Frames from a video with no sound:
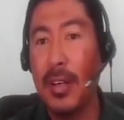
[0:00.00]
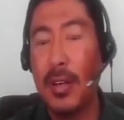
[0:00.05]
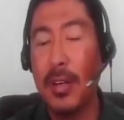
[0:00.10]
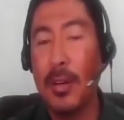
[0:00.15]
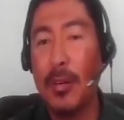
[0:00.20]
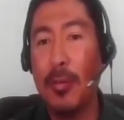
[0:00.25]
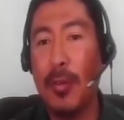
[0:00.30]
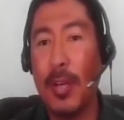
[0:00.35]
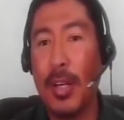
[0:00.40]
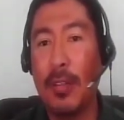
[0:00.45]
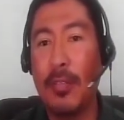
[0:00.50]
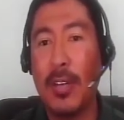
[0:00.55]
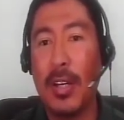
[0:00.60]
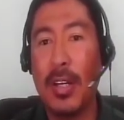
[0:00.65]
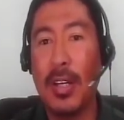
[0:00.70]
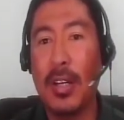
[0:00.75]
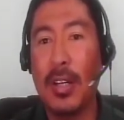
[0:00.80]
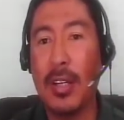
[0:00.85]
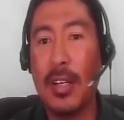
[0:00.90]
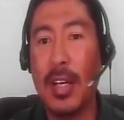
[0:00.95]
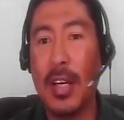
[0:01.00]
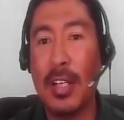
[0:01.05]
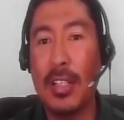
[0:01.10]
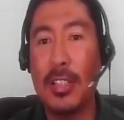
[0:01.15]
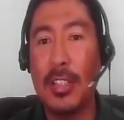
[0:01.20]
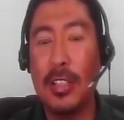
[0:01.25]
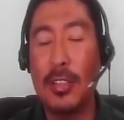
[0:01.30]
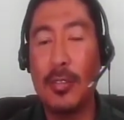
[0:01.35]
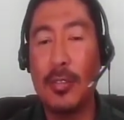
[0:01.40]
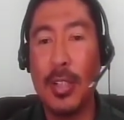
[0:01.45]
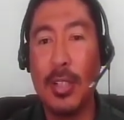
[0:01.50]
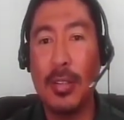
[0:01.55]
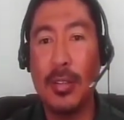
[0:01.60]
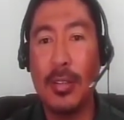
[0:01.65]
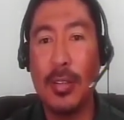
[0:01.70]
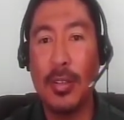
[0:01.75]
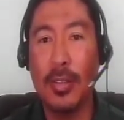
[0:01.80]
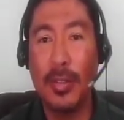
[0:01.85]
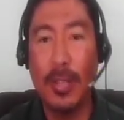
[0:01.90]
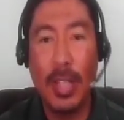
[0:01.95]
whenever uh,
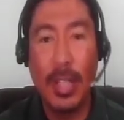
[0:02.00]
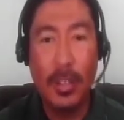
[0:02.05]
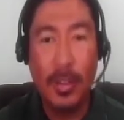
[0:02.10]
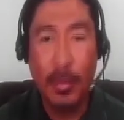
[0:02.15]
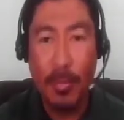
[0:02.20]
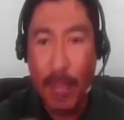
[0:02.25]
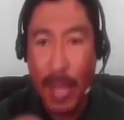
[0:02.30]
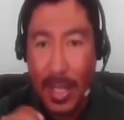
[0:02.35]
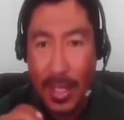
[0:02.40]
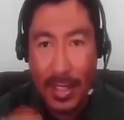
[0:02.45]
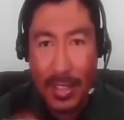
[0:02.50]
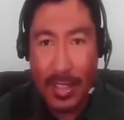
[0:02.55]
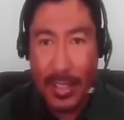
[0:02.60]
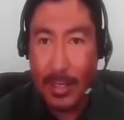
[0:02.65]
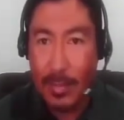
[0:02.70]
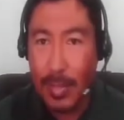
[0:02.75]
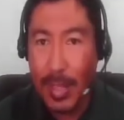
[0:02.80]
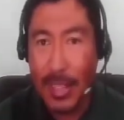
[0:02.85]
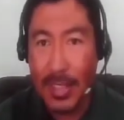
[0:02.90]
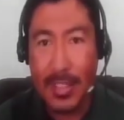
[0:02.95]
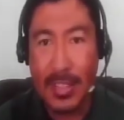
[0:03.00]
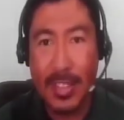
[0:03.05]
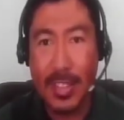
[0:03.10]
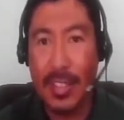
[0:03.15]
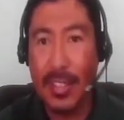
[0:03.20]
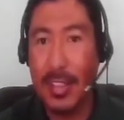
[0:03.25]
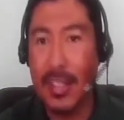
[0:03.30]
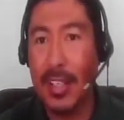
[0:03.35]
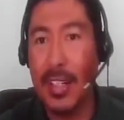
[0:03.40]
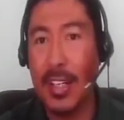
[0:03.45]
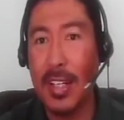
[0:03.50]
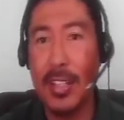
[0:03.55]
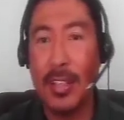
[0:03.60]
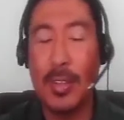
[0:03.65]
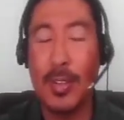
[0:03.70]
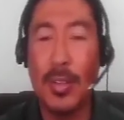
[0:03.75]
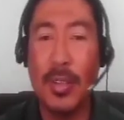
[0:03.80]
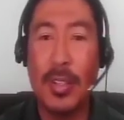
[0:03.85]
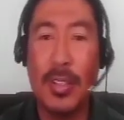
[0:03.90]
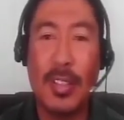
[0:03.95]
children, you know, like to bite these plastic uh,
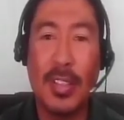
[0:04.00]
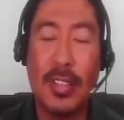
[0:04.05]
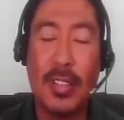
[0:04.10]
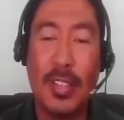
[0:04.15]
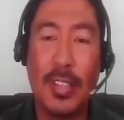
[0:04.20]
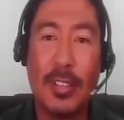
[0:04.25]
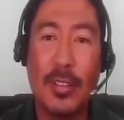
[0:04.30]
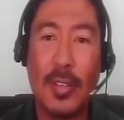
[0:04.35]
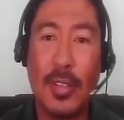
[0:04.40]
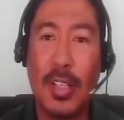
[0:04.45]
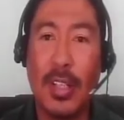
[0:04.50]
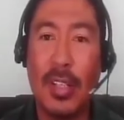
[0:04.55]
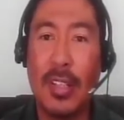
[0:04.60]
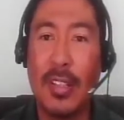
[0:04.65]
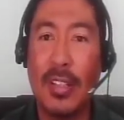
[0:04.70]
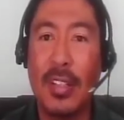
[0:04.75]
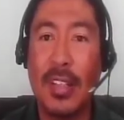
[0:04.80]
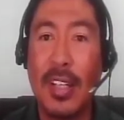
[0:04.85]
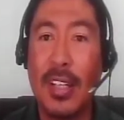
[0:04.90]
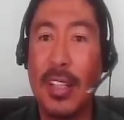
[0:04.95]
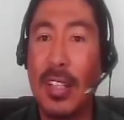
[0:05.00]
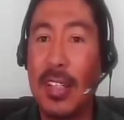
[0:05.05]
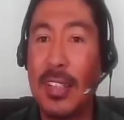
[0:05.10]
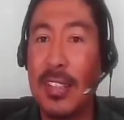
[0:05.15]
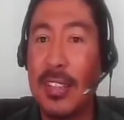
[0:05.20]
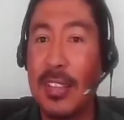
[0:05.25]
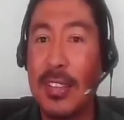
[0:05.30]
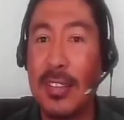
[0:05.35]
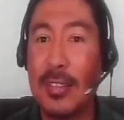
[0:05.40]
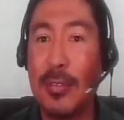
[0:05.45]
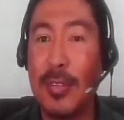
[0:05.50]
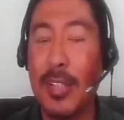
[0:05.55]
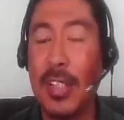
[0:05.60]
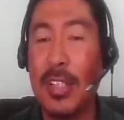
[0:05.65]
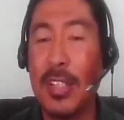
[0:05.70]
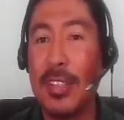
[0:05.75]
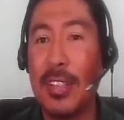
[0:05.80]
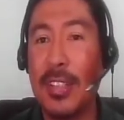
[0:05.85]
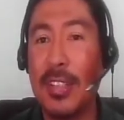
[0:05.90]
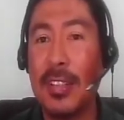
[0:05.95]
toys, etc., that that is
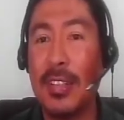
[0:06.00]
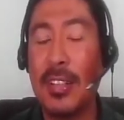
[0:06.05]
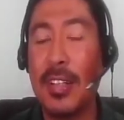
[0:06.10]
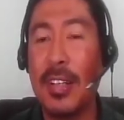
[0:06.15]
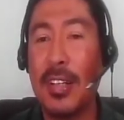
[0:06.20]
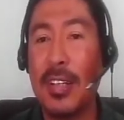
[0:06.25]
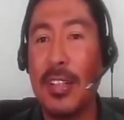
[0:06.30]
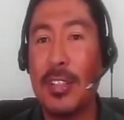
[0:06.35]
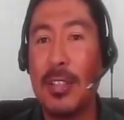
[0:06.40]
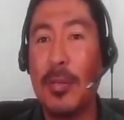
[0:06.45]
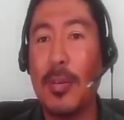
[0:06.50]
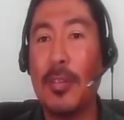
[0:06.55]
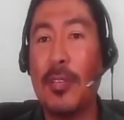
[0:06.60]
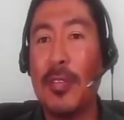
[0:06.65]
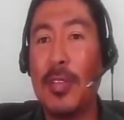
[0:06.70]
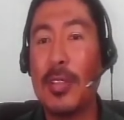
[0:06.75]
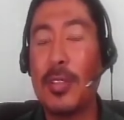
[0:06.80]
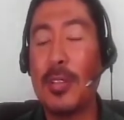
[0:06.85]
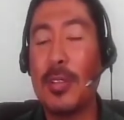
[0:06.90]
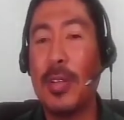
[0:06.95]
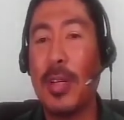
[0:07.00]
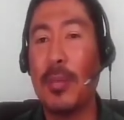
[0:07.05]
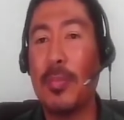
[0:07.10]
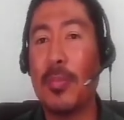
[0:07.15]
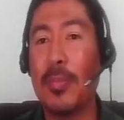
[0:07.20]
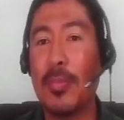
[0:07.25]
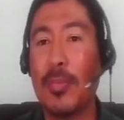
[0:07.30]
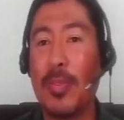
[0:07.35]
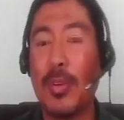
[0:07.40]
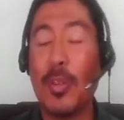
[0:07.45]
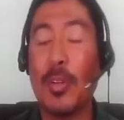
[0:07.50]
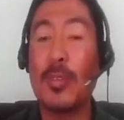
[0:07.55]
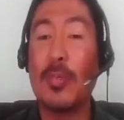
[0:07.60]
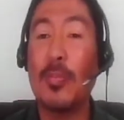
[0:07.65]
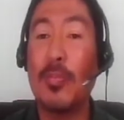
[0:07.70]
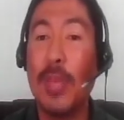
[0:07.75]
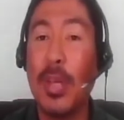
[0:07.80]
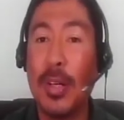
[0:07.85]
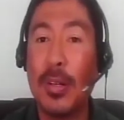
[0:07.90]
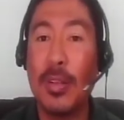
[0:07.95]
releasing some of these um, products
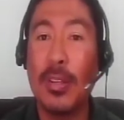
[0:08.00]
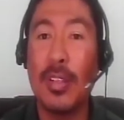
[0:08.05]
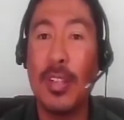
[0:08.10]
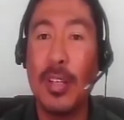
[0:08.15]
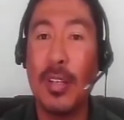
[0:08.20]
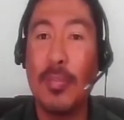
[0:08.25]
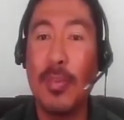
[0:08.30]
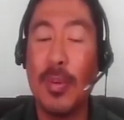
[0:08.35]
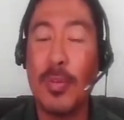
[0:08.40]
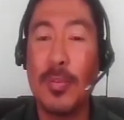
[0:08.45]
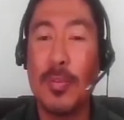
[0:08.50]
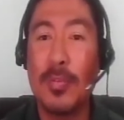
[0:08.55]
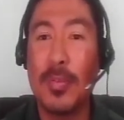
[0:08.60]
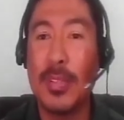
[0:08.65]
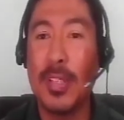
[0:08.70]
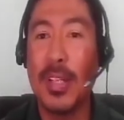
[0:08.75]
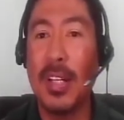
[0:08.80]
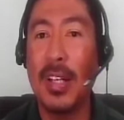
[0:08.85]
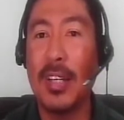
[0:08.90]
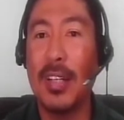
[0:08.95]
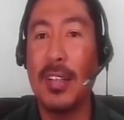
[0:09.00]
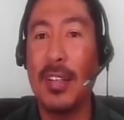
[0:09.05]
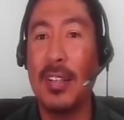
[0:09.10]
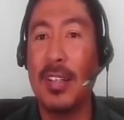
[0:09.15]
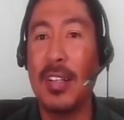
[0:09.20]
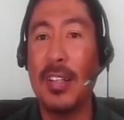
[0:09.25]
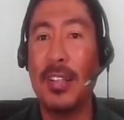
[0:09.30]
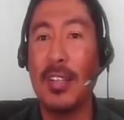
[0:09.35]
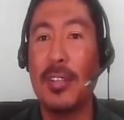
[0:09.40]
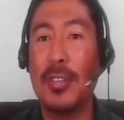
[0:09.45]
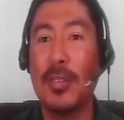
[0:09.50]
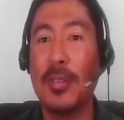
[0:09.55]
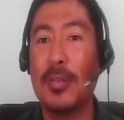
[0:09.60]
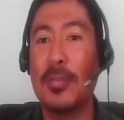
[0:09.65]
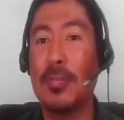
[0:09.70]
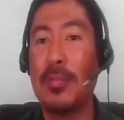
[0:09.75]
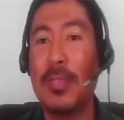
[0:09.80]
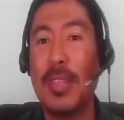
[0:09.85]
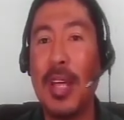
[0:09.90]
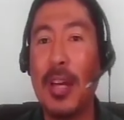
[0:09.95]
may contain POPs, and you're
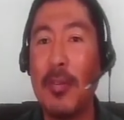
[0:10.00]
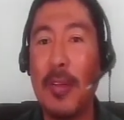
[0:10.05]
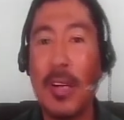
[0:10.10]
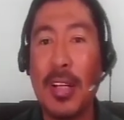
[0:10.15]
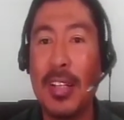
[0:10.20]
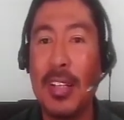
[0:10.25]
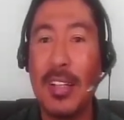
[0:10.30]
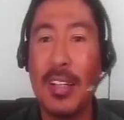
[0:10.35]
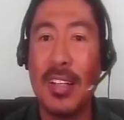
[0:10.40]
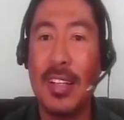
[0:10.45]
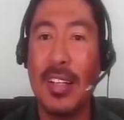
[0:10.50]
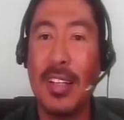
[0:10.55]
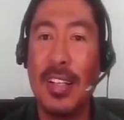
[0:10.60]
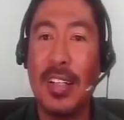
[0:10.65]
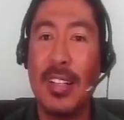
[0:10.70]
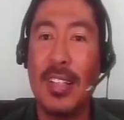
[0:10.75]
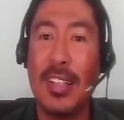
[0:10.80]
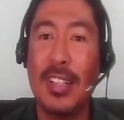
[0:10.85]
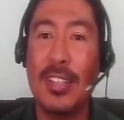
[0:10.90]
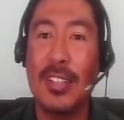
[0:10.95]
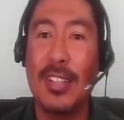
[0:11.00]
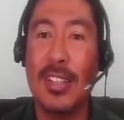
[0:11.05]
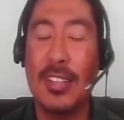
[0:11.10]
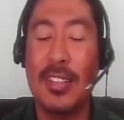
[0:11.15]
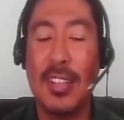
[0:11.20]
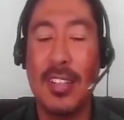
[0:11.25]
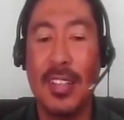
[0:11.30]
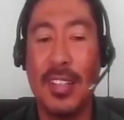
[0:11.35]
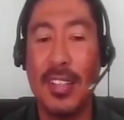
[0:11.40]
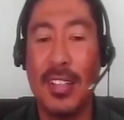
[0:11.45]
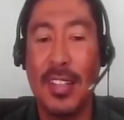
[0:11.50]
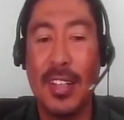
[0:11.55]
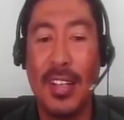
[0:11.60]
directly ingesting